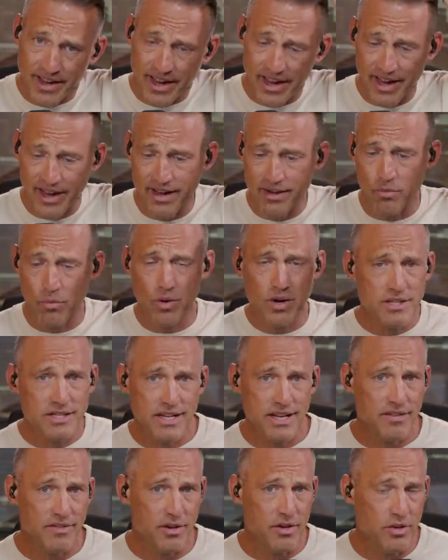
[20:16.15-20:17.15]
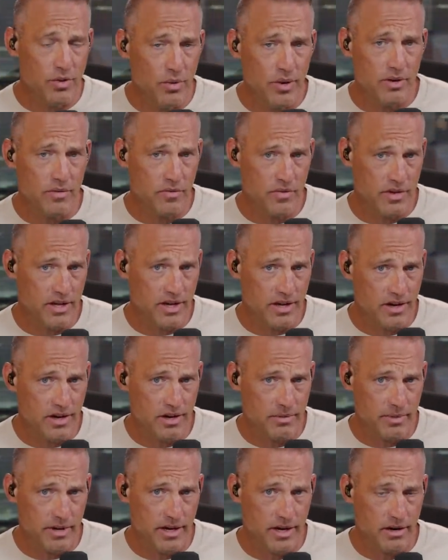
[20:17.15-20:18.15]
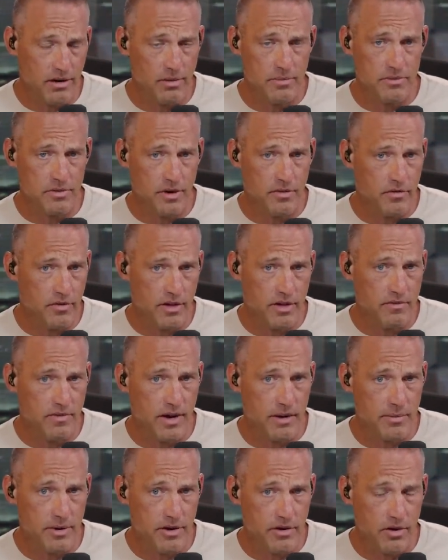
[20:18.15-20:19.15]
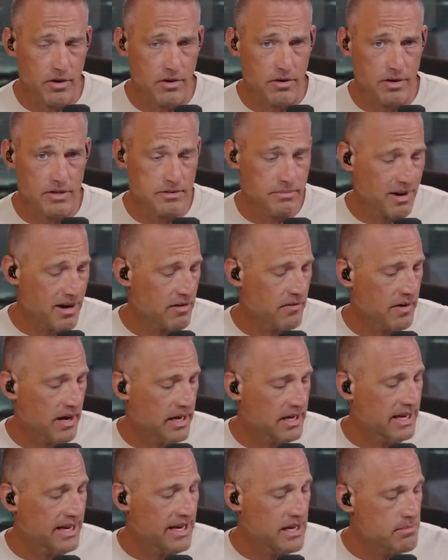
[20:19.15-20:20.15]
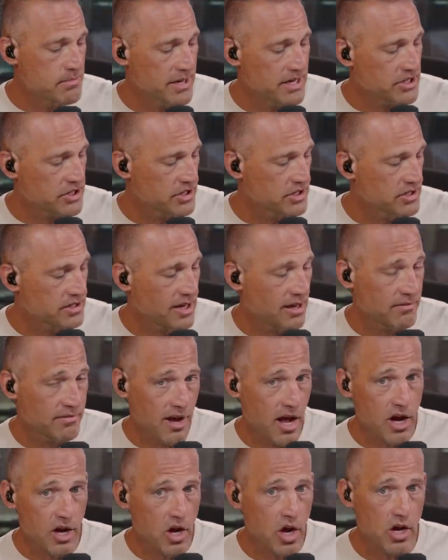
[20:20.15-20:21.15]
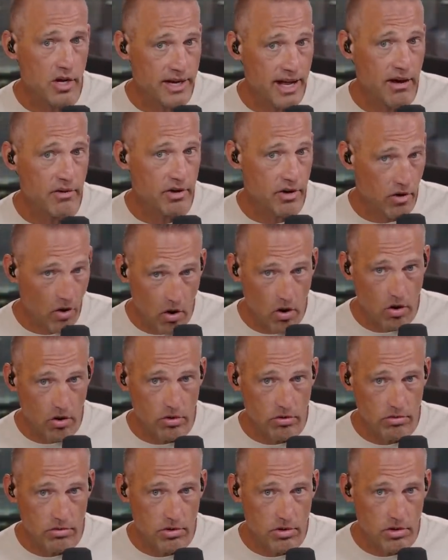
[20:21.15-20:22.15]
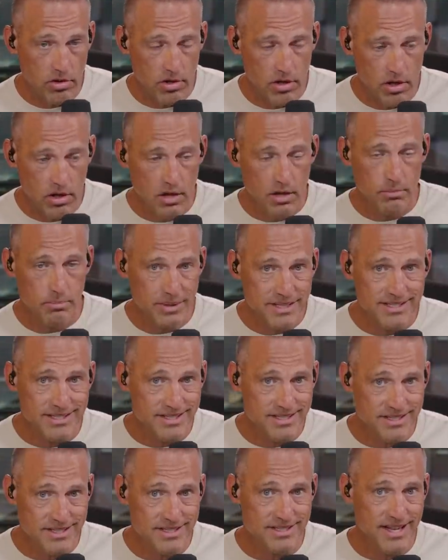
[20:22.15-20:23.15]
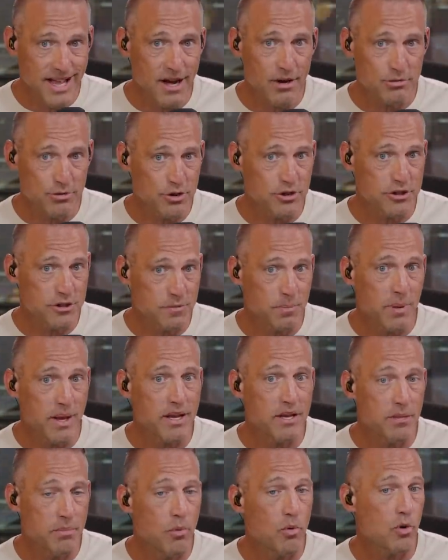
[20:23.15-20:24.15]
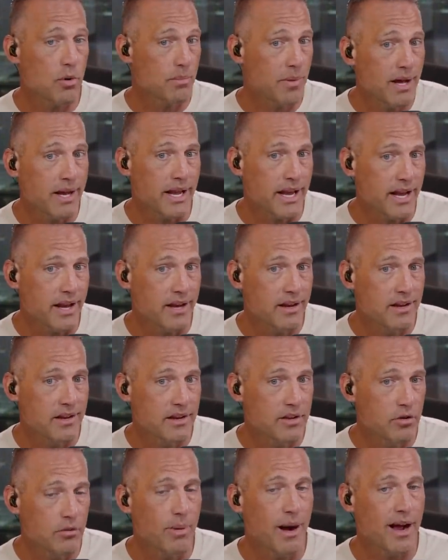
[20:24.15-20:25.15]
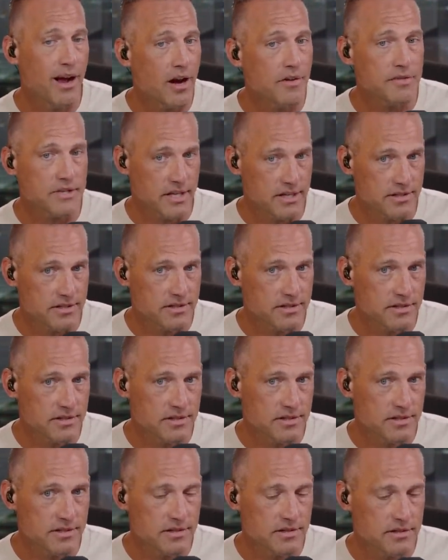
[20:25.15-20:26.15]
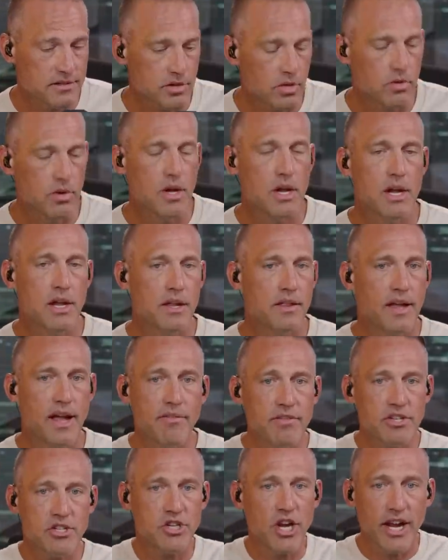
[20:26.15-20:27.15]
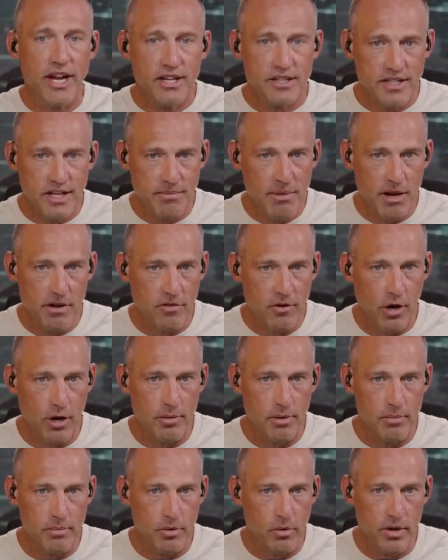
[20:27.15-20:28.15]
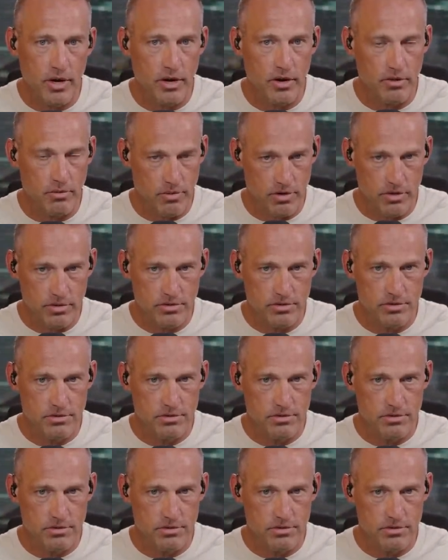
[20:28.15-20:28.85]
and what is that even doing for the economy or i'm sorry for the environment at all as a matter of fact emissions have not gone down at all businesses now just spend more money to buy offsets so they haven't changed the amount of carbon going into the world.